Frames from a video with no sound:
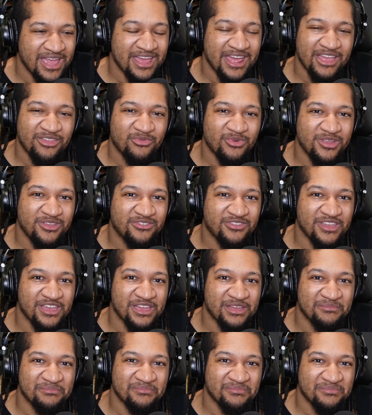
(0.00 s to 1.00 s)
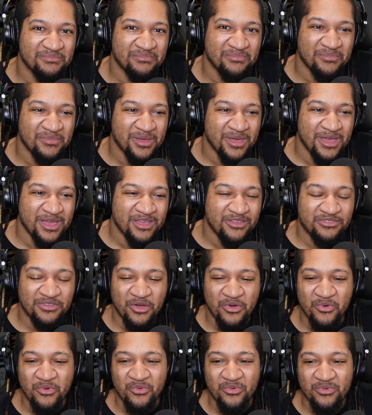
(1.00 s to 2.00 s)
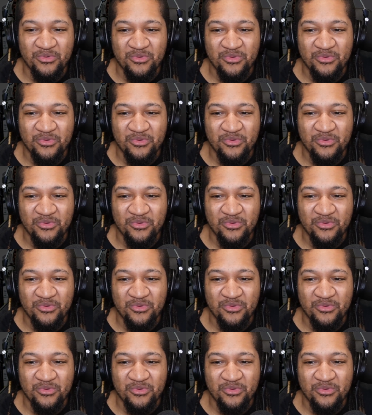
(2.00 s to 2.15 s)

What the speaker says: That's what he said. So